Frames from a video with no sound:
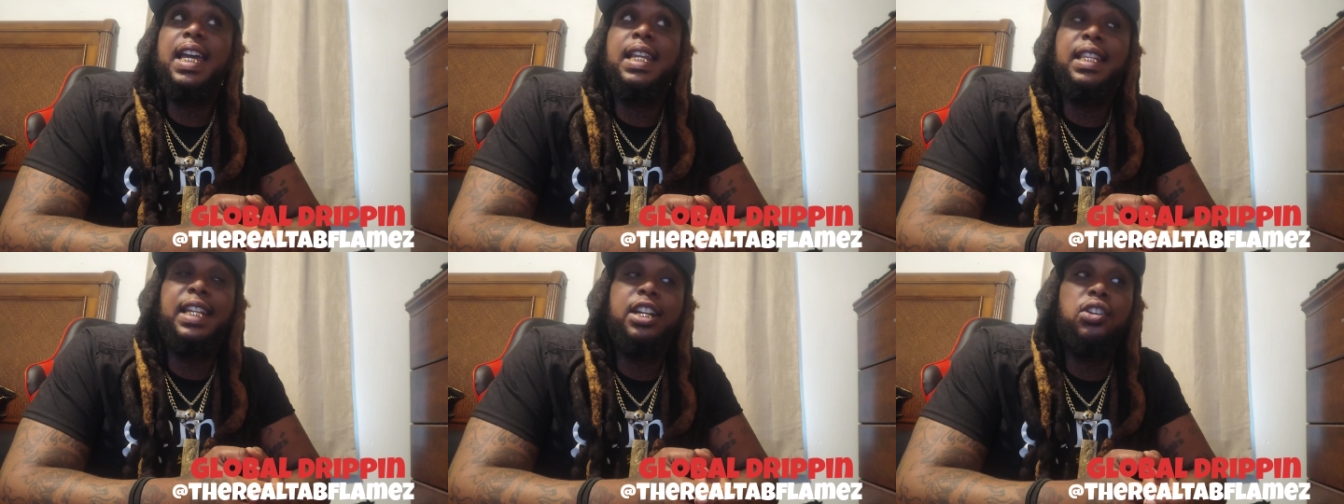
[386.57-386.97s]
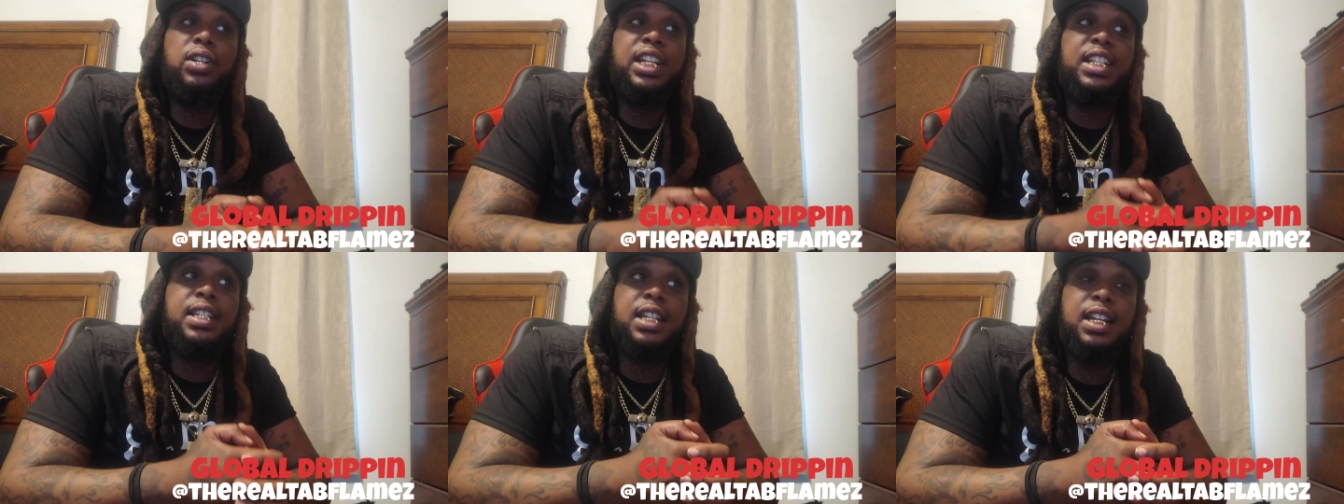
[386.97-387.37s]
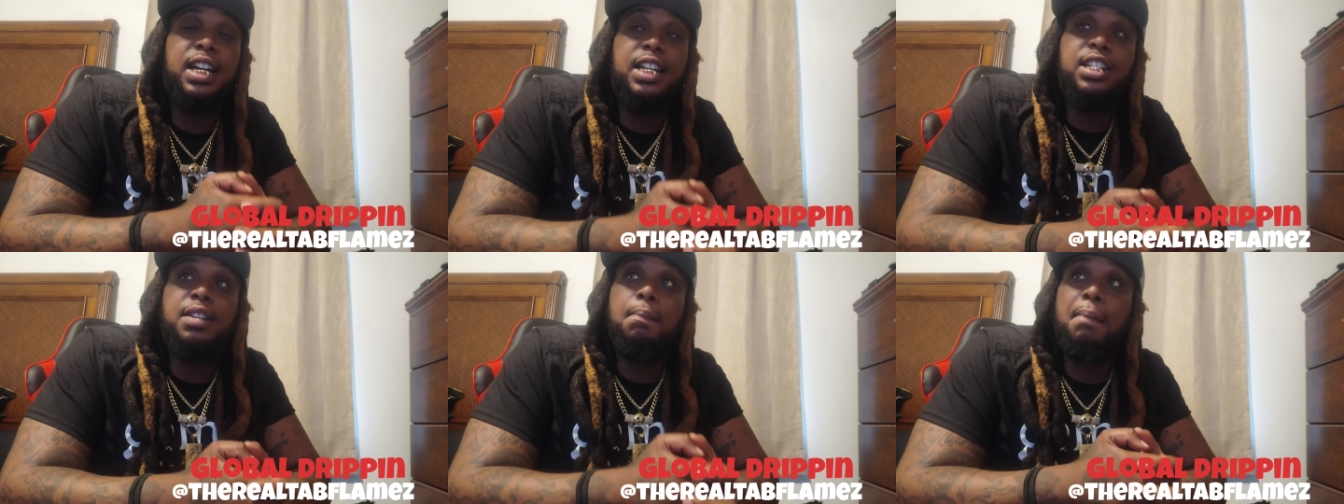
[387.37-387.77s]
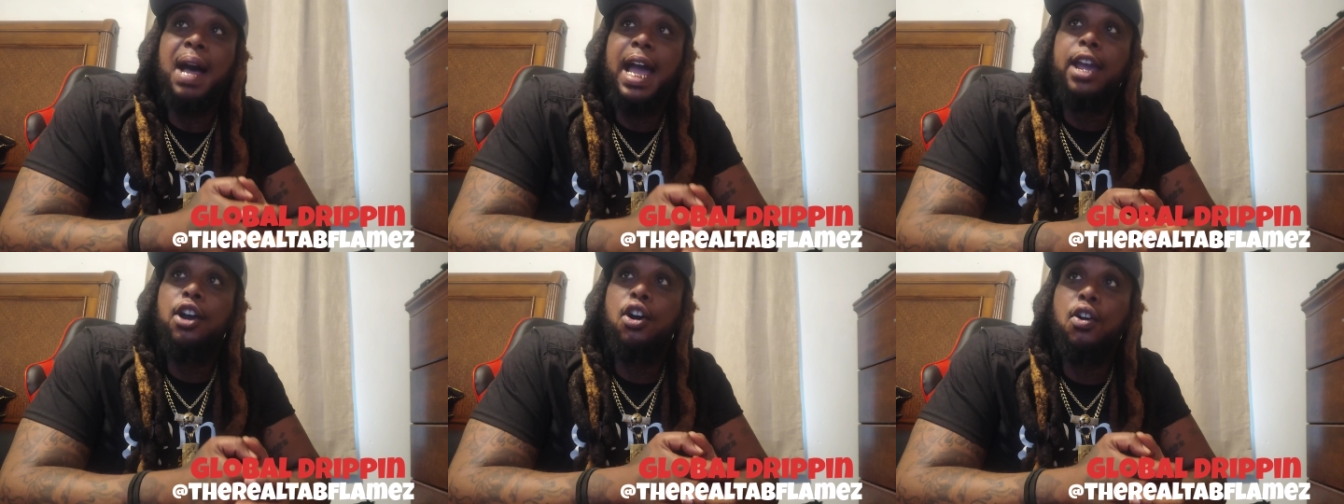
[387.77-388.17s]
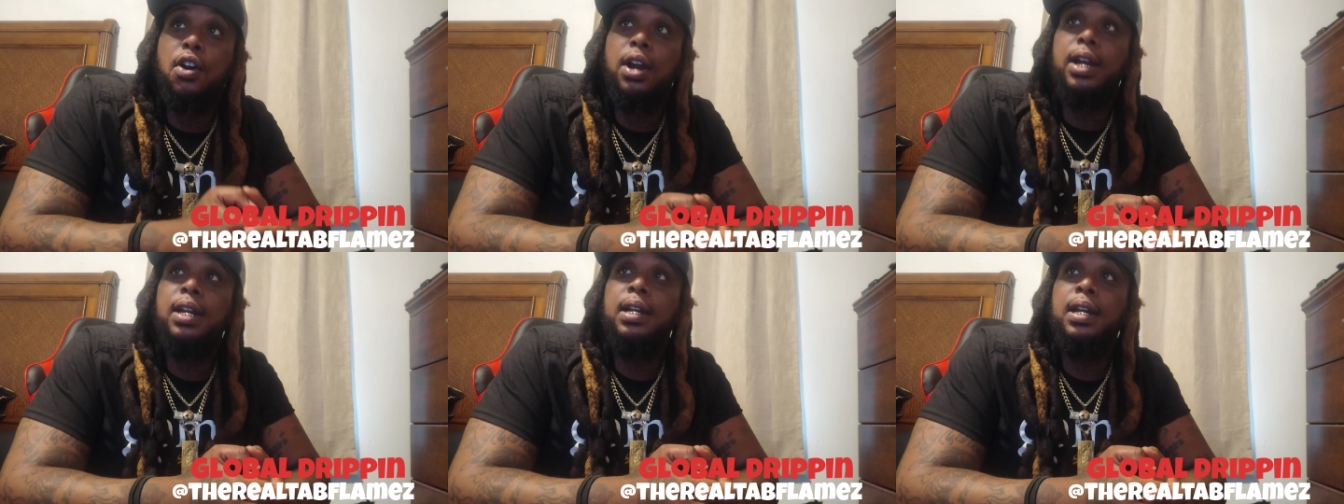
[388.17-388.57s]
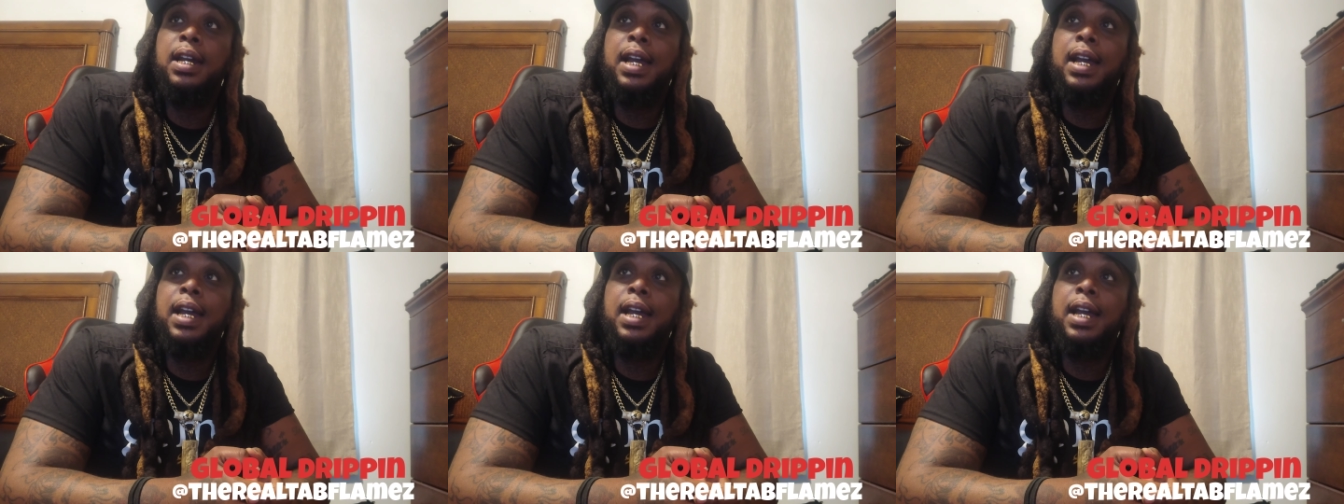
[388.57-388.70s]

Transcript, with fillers: It literally touched my heart.